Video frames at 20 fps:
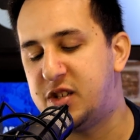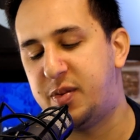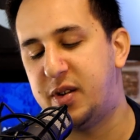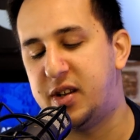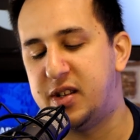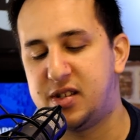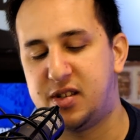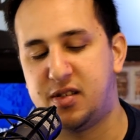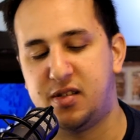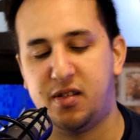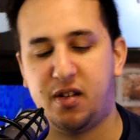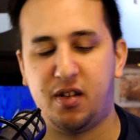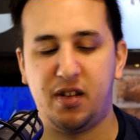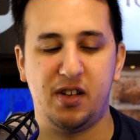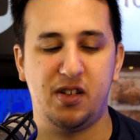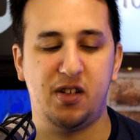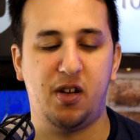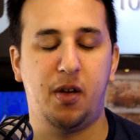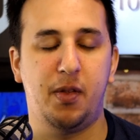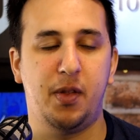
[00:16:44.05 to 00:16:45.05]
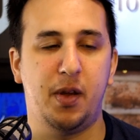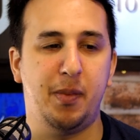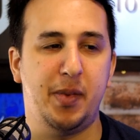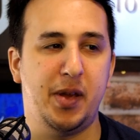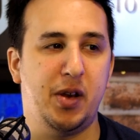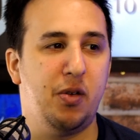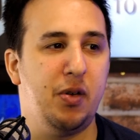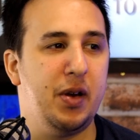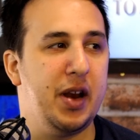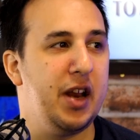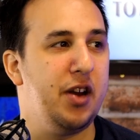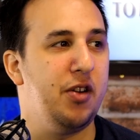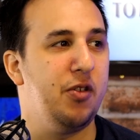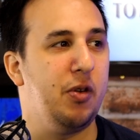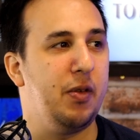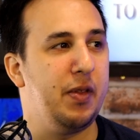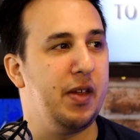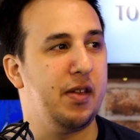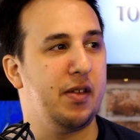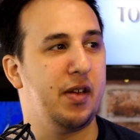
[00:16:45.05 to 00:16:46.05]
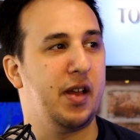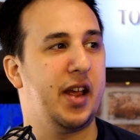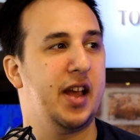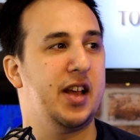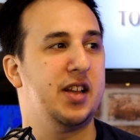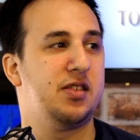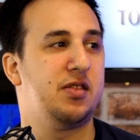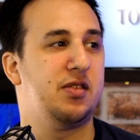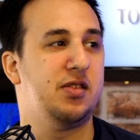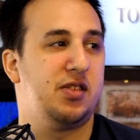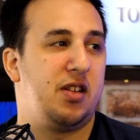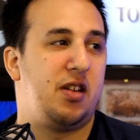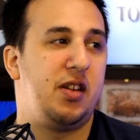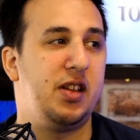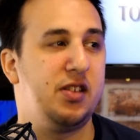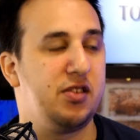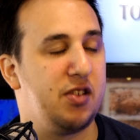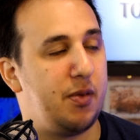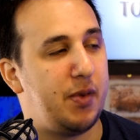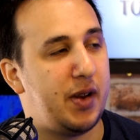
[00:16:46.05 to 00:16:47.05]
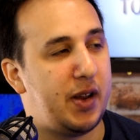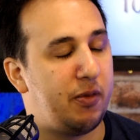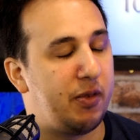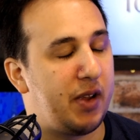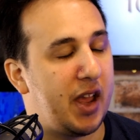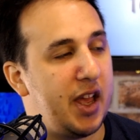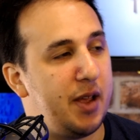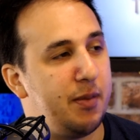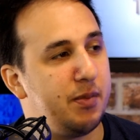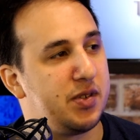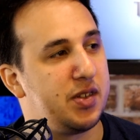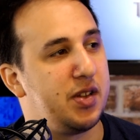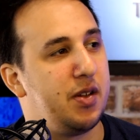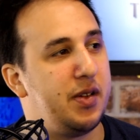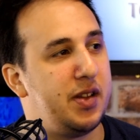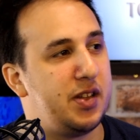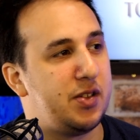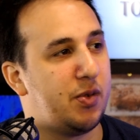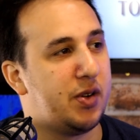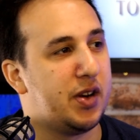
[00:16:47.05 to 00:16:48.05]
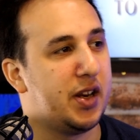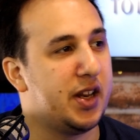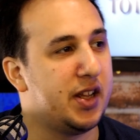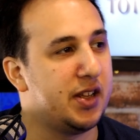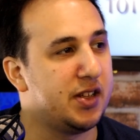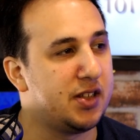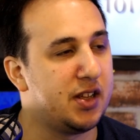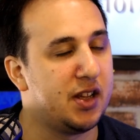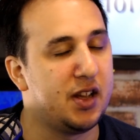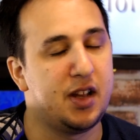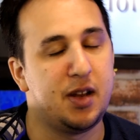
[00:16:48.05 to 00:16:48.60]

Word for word: but it's not not the be all and end all of this, I guess, because only so many little games. So it is I what know. it is.